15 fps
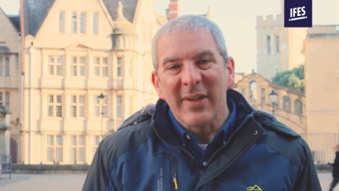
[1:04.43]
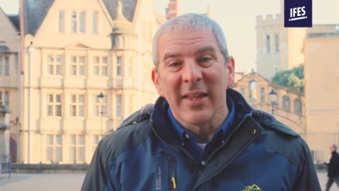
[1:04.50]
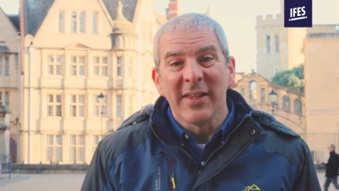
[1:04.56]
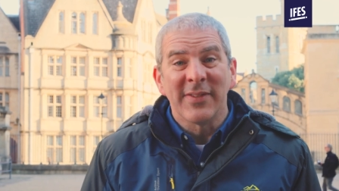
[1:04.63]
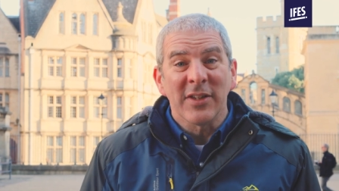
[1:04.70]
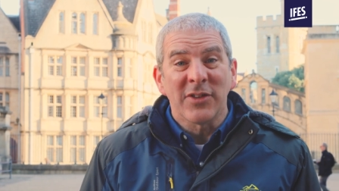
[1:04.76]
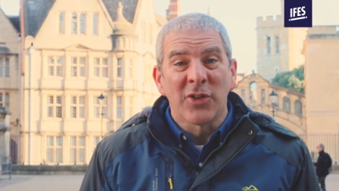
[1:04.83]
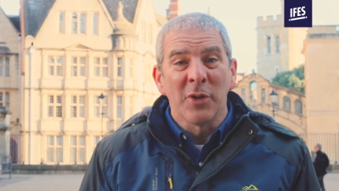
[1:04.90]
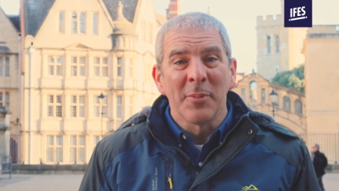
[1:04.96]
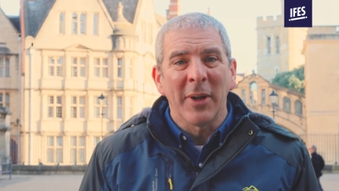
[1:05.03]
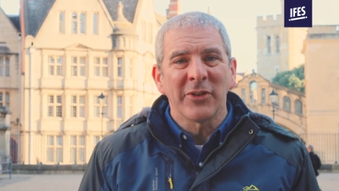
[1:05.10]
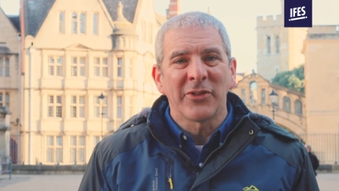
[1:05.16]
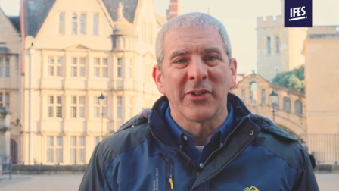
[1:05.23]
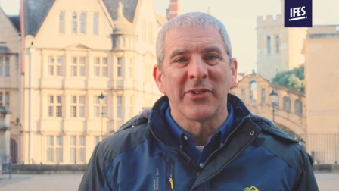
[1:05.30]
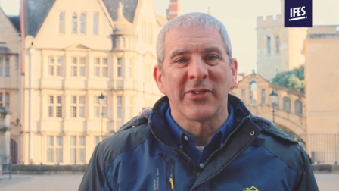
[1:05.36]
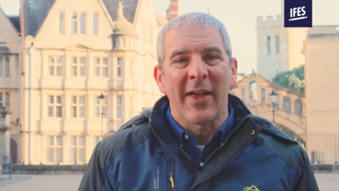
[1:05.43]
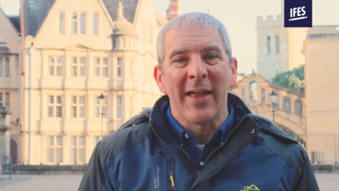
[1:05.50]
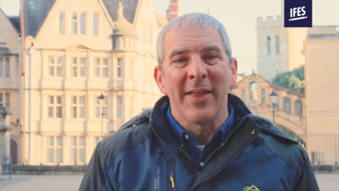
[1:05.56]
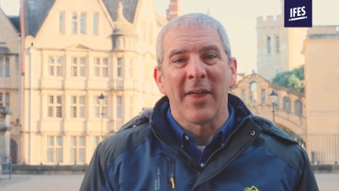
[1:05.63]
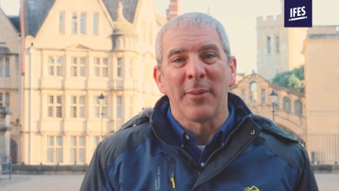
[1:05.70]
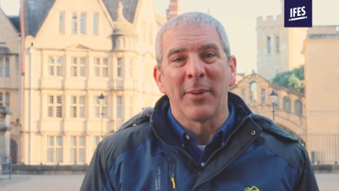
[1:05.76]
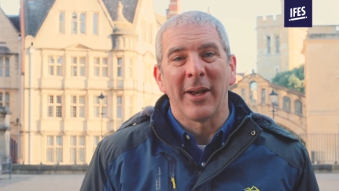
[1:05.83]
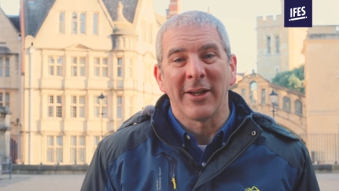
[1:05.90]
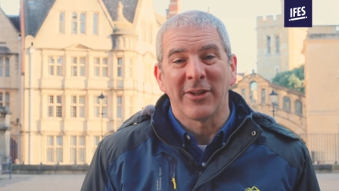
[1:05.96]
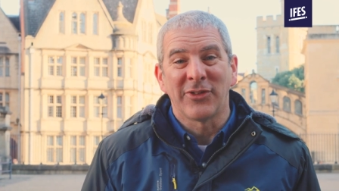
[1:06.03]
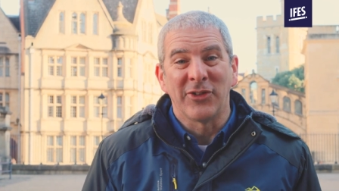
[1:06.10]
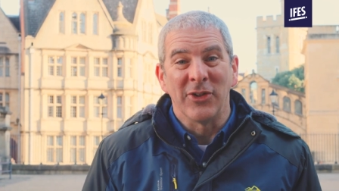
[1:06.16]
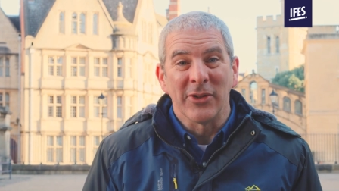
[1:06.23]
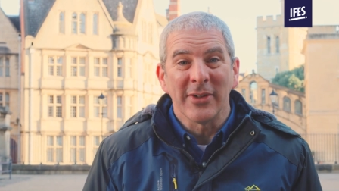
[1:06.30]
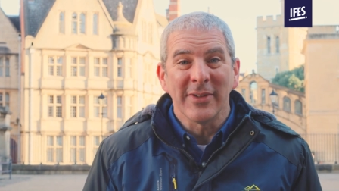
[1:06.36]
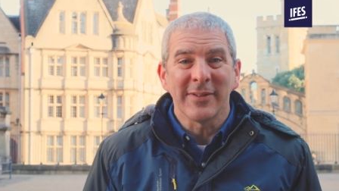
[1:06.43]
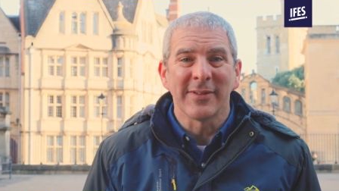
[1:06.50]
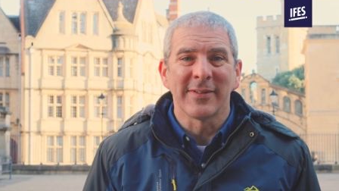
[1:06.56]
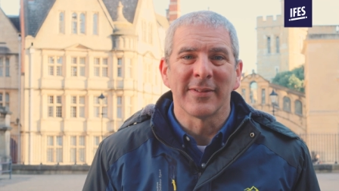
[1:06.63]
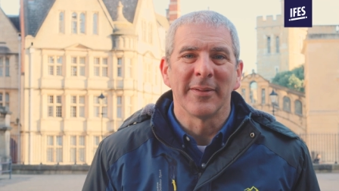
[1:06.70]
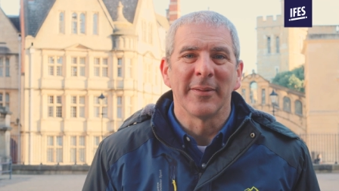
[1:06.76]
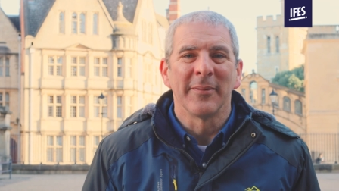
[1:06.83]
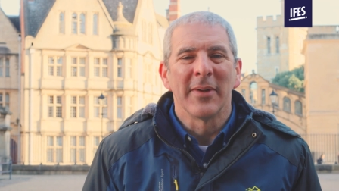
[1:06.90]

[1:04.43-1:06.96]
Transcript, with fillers: Is it too much to say they were like students?